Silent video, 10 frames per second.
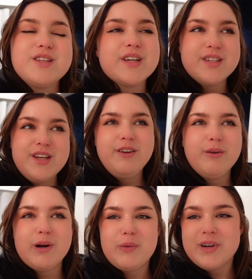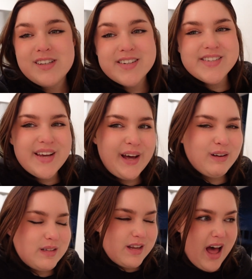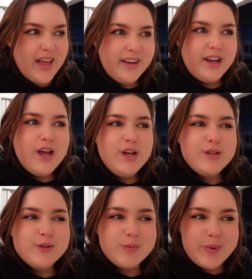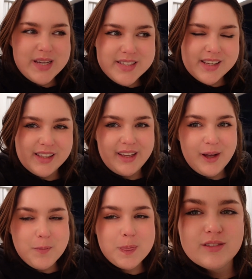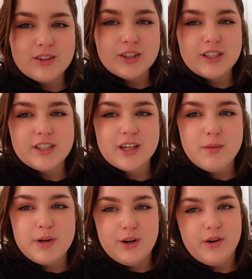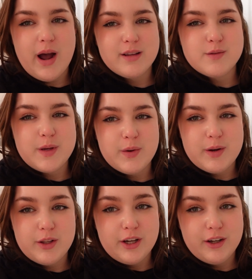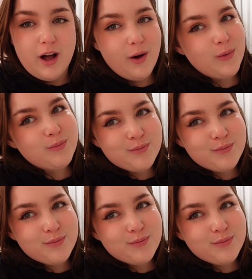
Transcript: To continue what I wanted to say outside, so basically, they're gonna come and harass me when it look, oh.